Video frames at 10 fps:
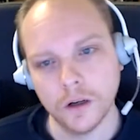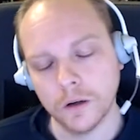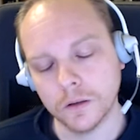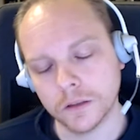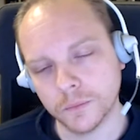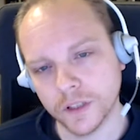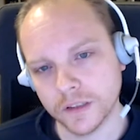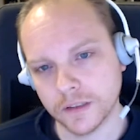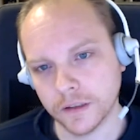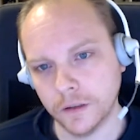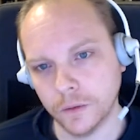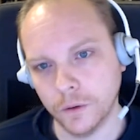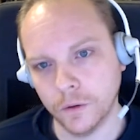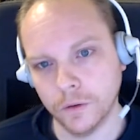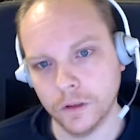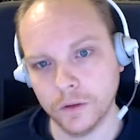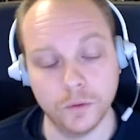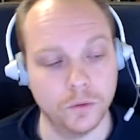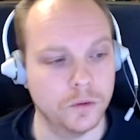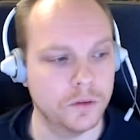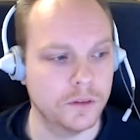or some tests that go only to